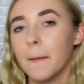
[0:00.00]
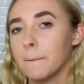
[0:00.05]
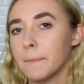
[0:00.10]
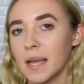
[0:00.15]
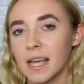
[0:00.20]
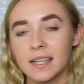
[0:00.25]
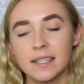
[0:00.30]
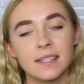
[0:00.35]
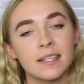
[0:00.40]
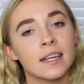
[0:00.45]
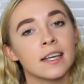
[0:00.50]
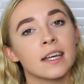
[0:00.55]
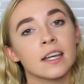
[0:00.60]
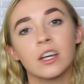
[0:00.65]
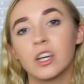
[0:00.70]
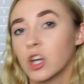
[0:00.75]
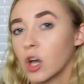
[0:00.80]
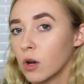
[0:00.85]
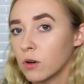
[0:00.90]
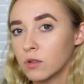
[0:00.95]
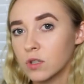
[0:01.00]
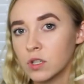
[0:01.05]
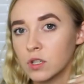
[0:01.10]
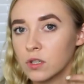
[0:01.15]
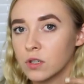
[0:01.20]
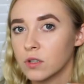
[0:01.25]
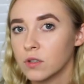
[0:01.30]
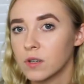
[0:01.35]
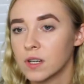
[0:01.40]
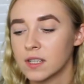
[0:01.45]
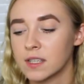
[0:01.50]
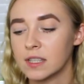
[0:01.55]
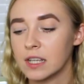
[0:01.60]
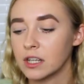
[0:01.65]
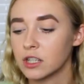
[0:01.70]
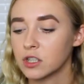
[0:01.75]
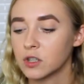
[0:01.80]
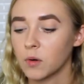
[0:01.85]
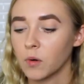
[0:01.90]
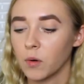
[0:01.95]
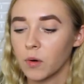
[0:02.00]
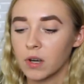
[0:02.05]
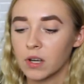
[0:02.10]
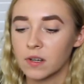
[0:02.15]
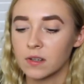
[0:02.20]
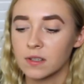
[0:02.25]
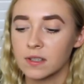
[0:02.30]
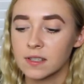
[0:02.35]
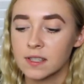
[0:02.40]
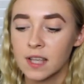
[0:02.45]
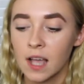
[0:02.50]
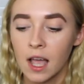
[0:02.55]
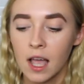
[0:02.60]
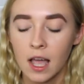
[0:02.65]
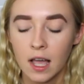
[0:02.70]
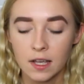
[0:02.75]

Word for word: basic go-to essential oils